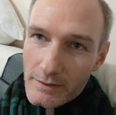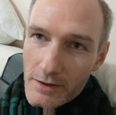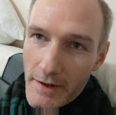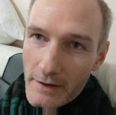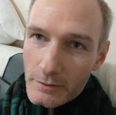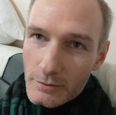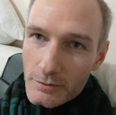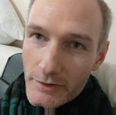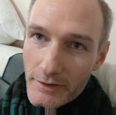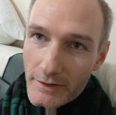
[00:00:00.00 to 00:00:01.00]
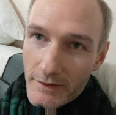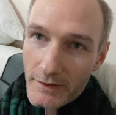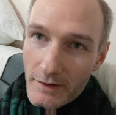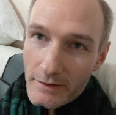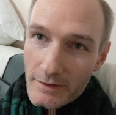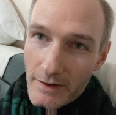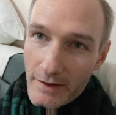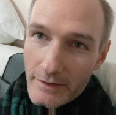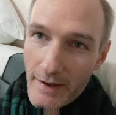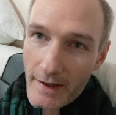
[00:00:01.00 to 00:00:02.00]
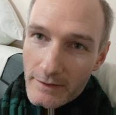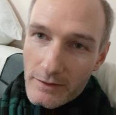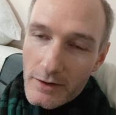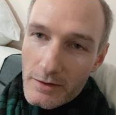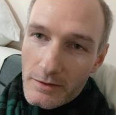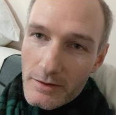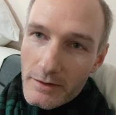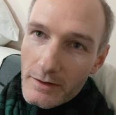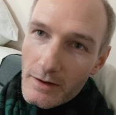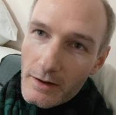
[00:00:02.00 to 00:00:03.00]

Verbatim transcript: channels and certain Linux attitudes